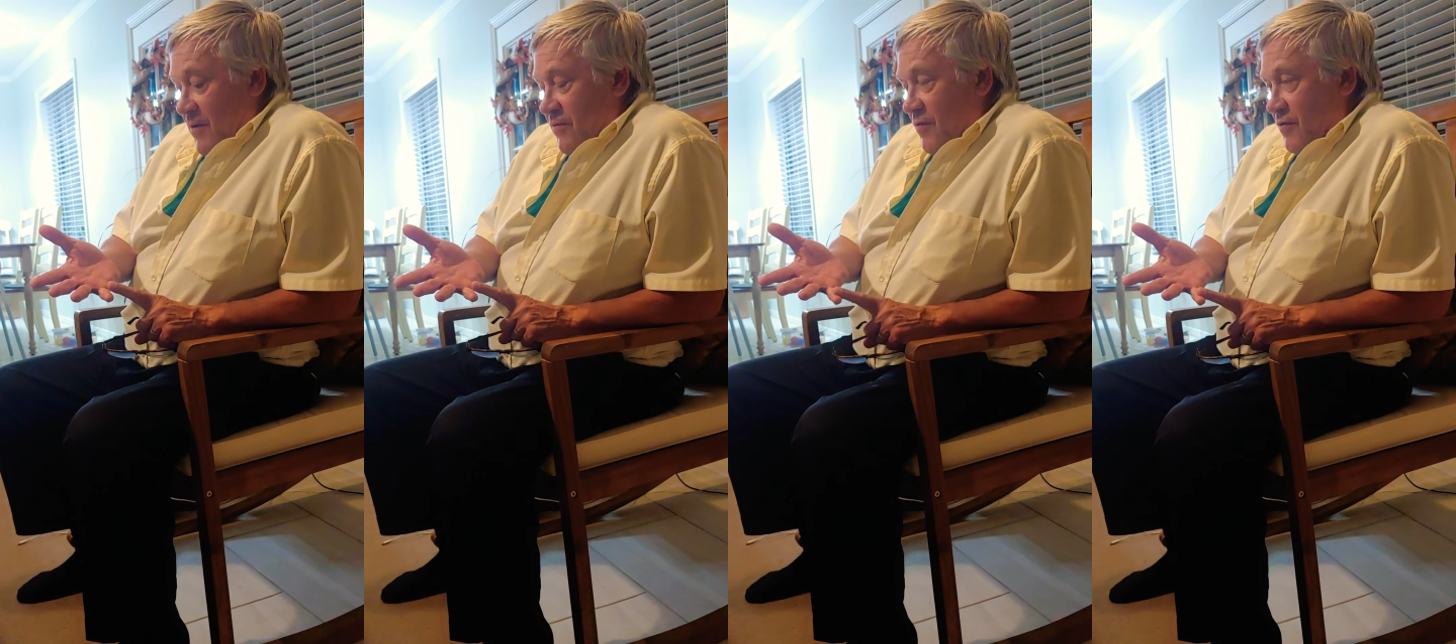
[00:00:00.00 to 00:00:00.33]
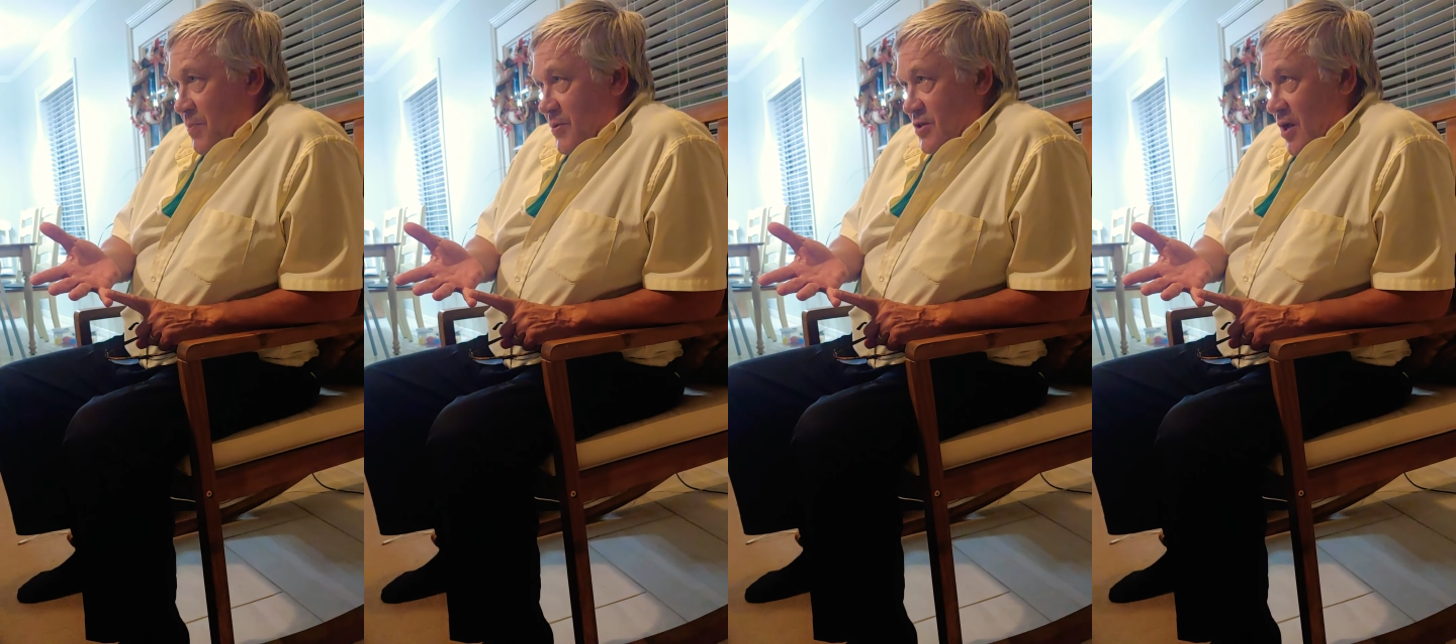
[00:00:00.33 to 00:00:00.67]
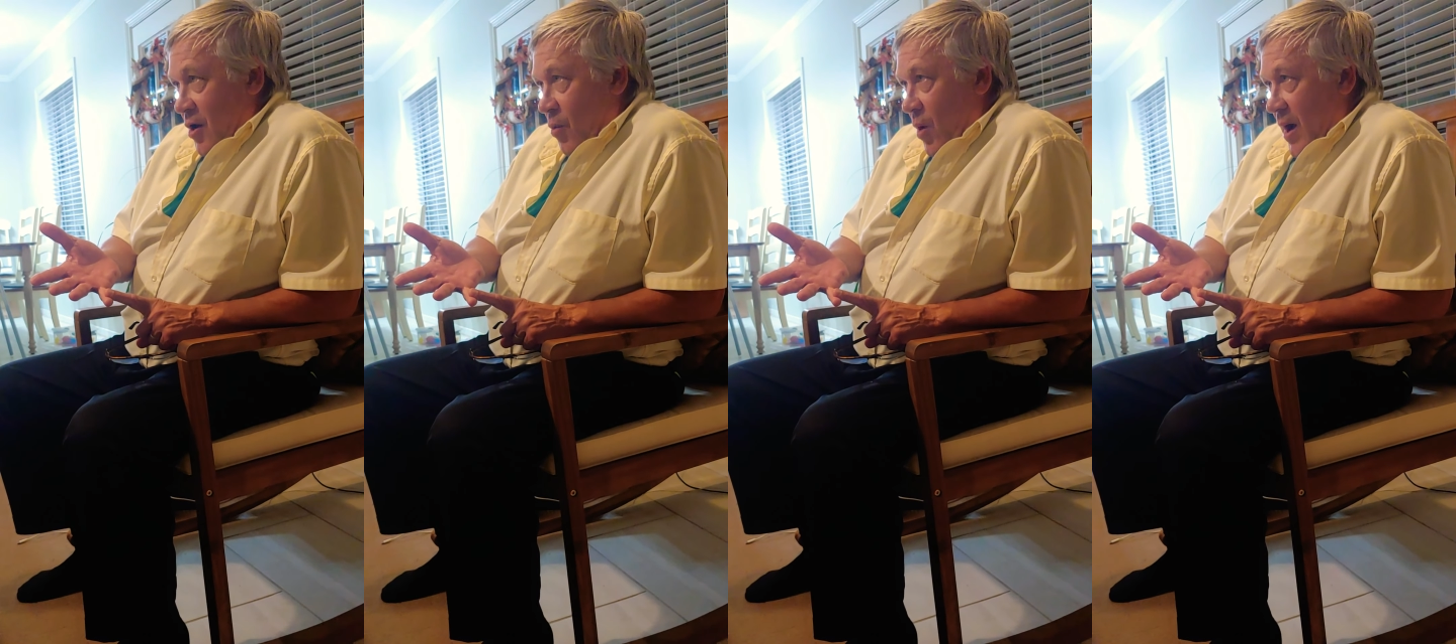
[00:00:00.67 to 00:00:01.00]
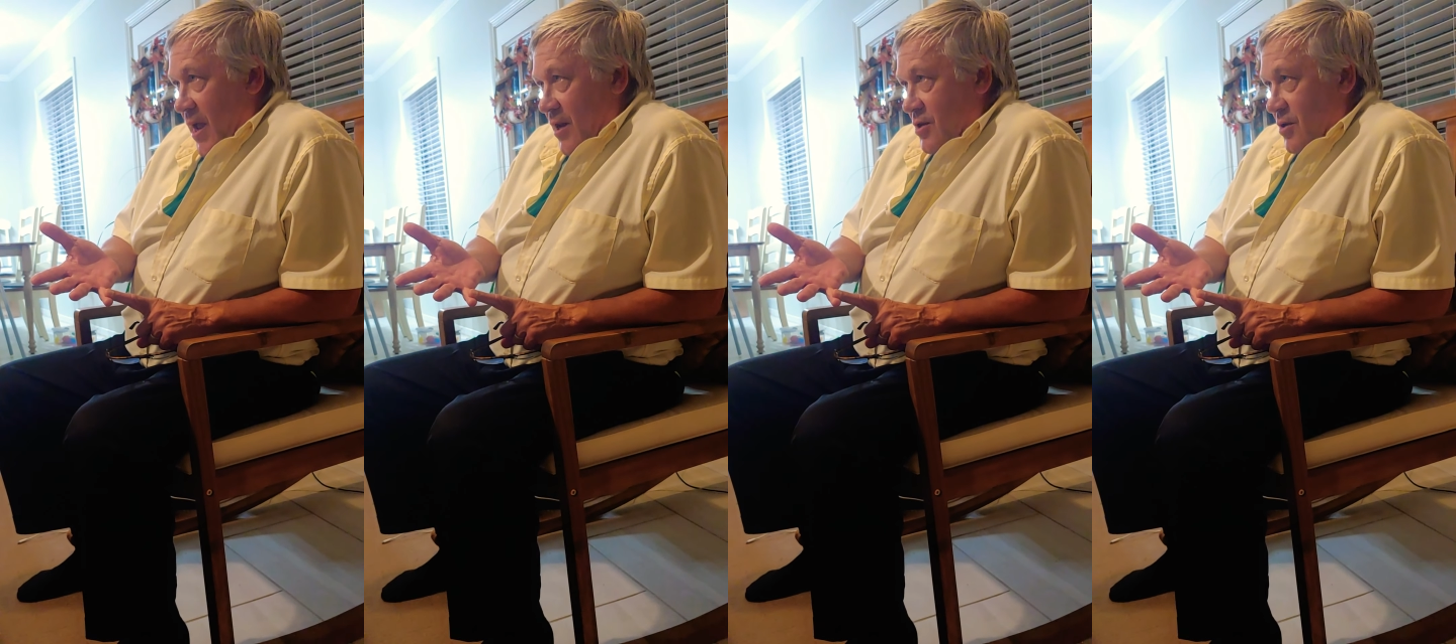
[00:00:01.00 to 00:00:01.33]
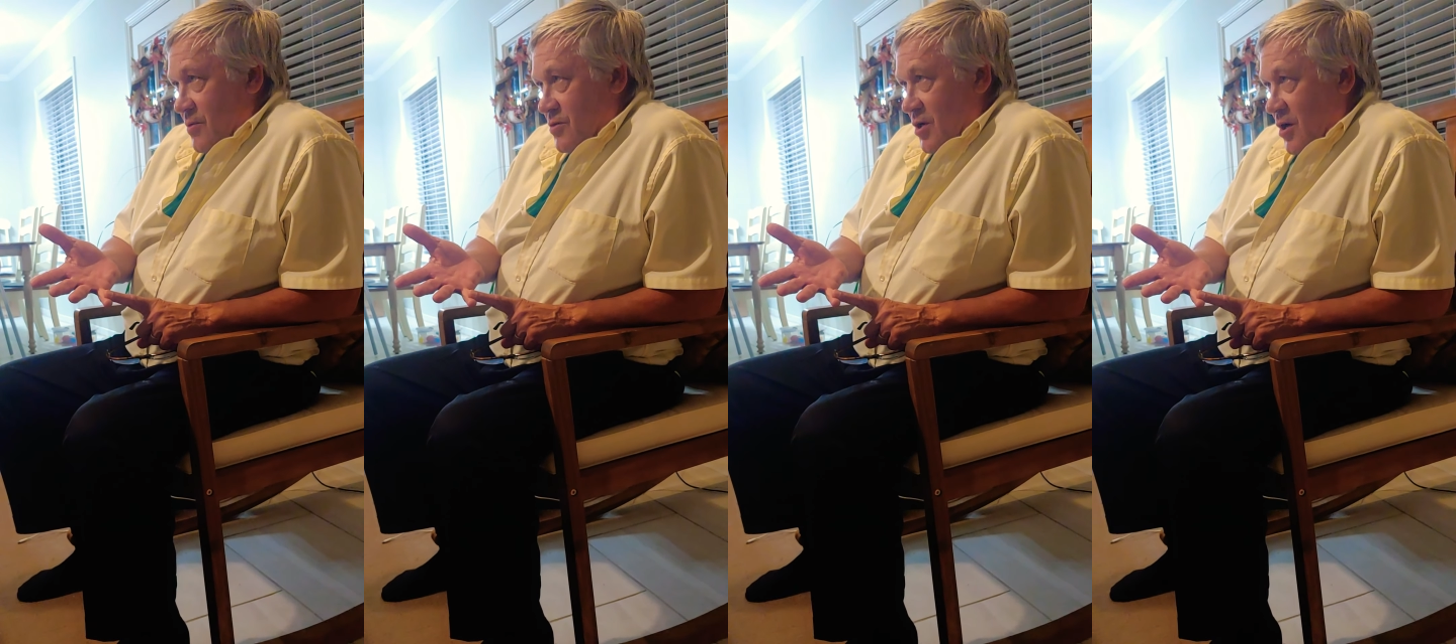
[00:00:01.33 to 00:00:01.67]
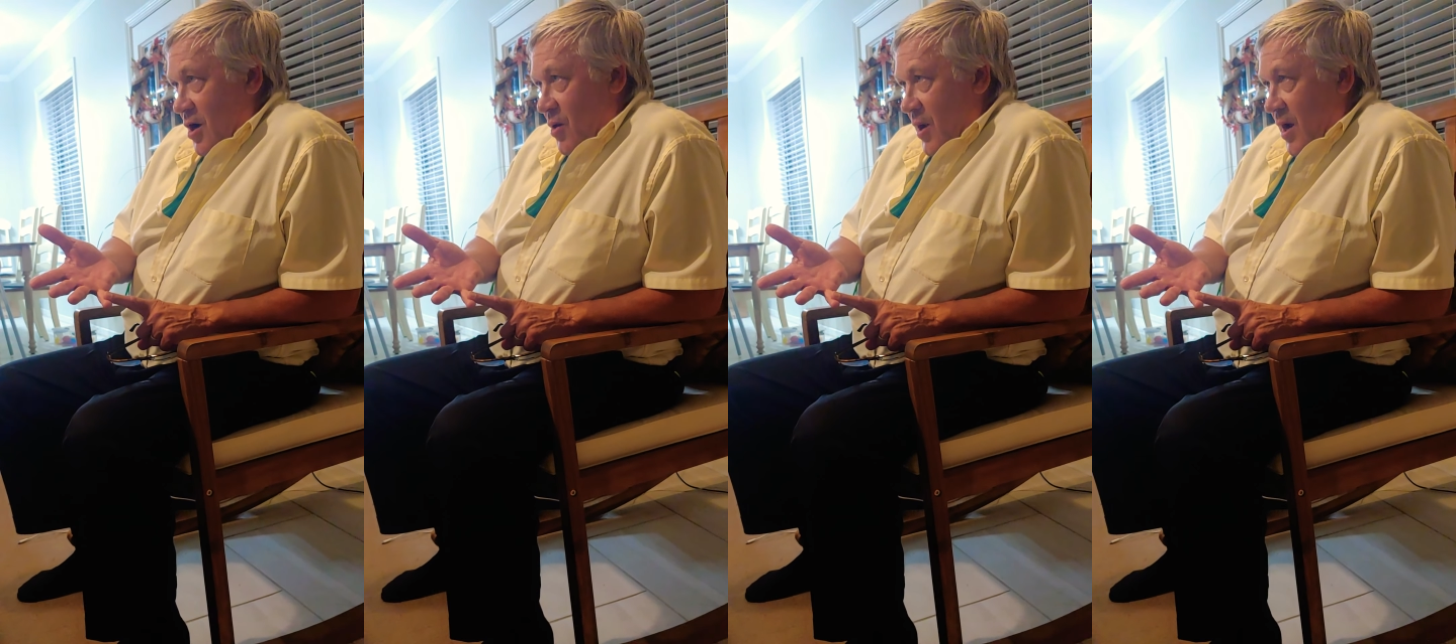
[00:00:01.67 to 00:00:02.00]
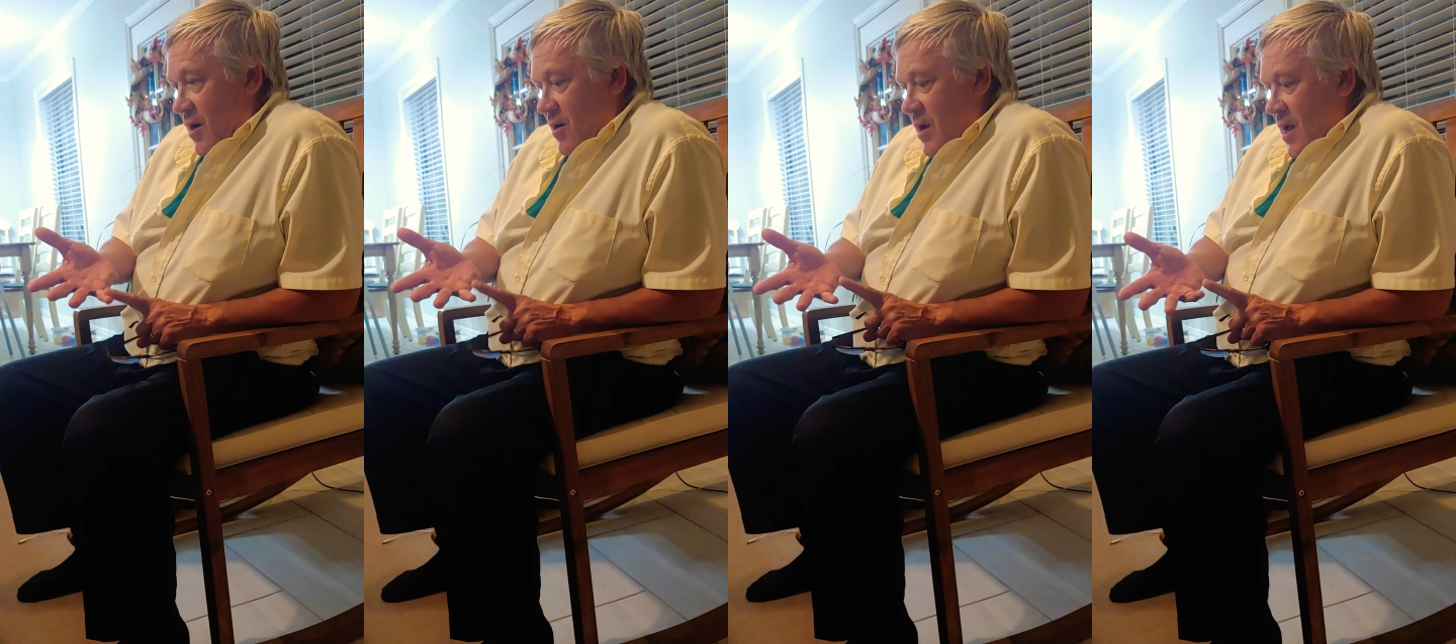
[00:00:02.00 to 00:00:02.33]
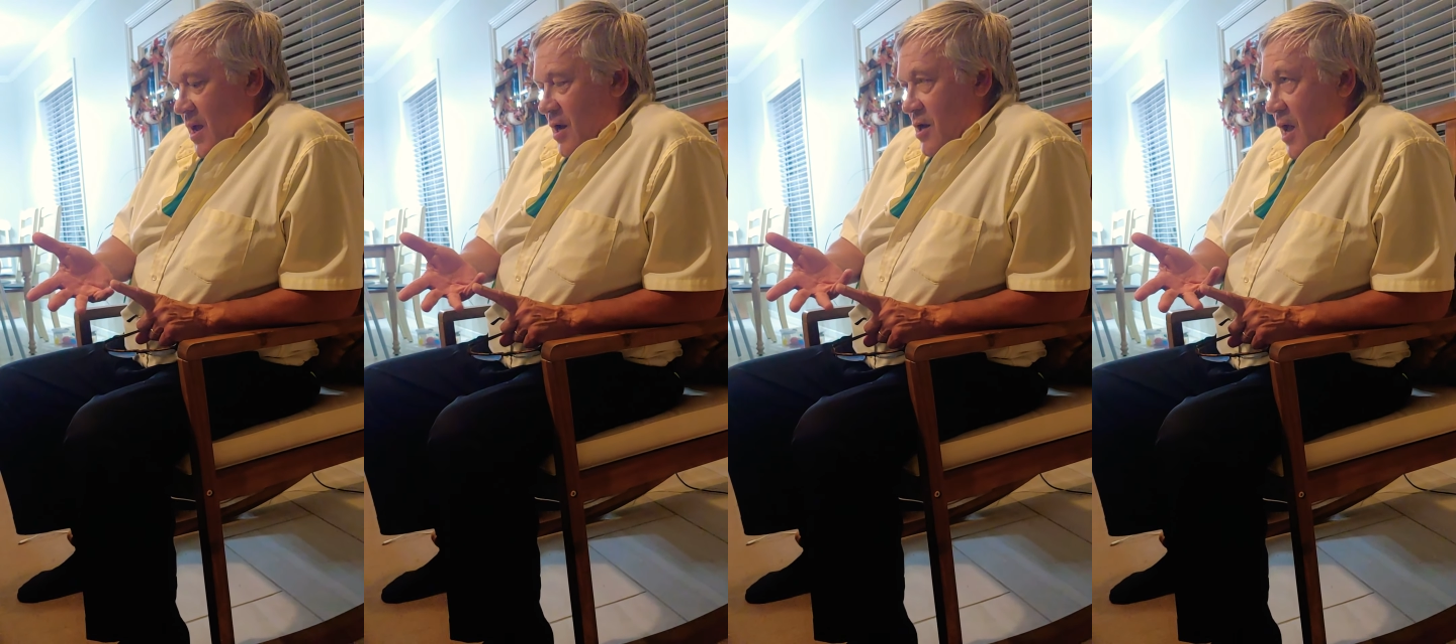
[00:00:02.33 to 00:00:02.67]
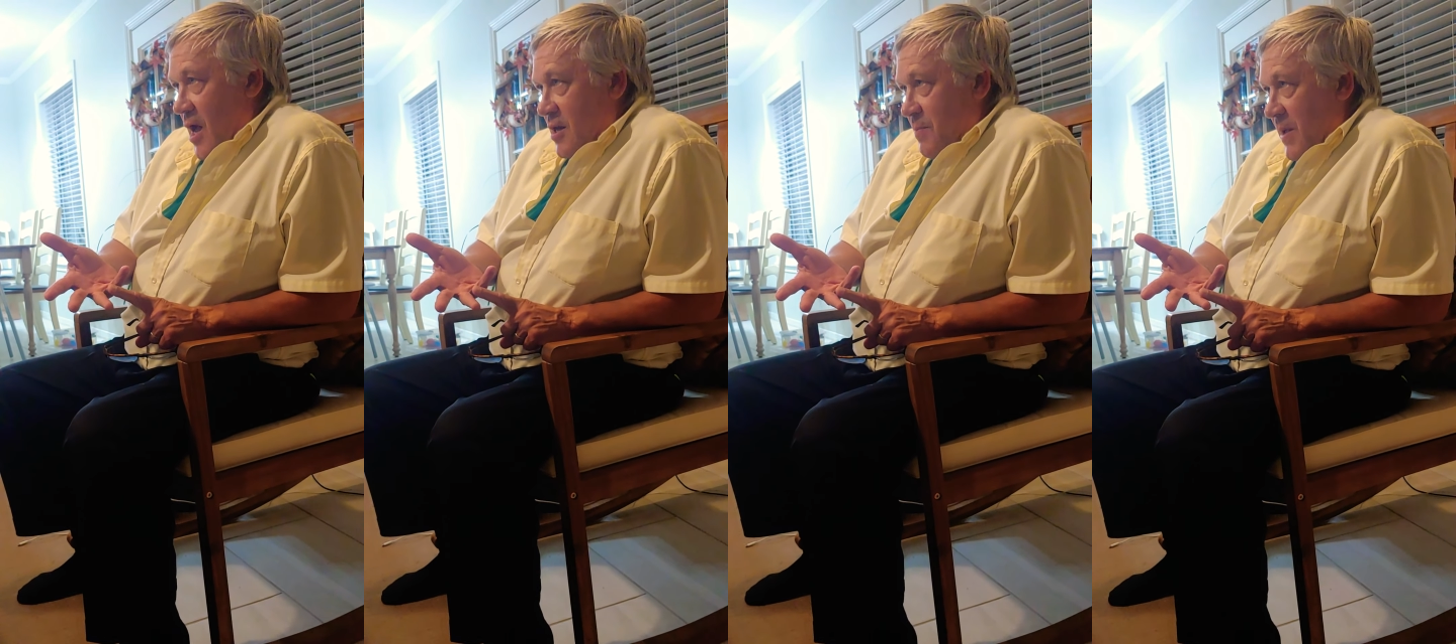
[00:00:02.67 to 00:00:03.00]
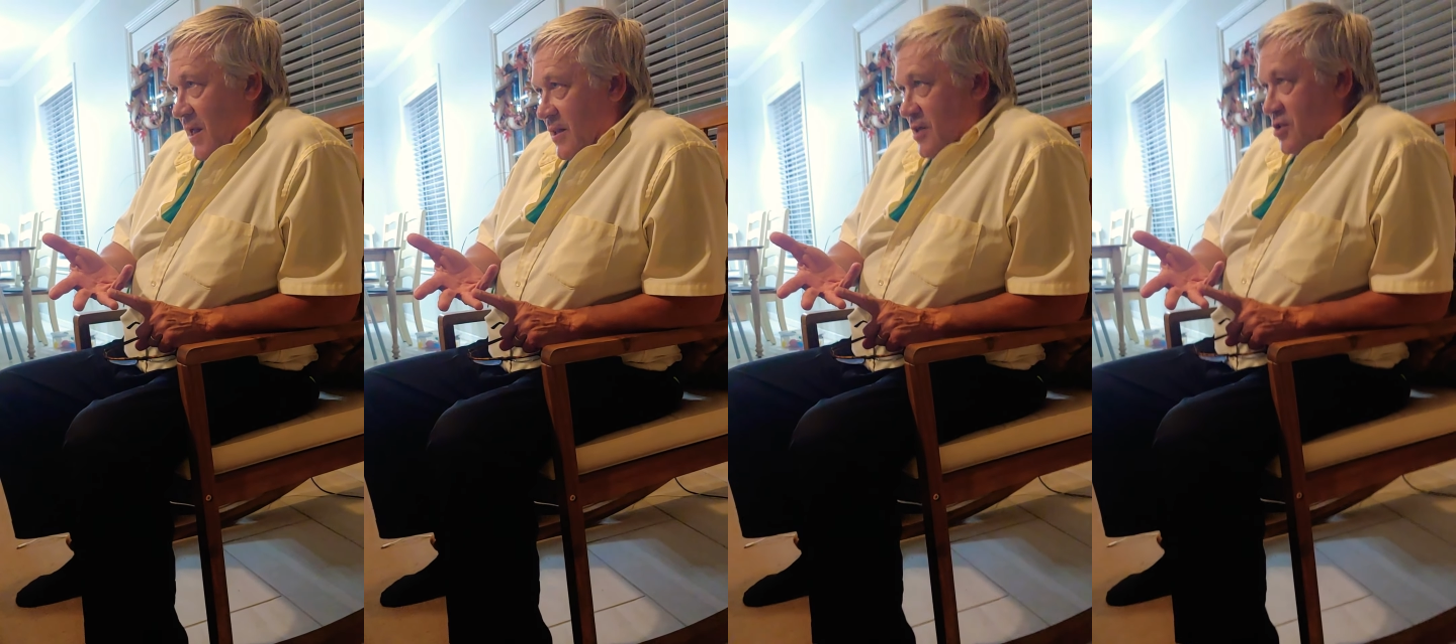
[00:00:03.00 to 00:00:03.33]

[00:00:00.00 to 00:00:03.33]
50% Hawaiian to go here, and you had to be at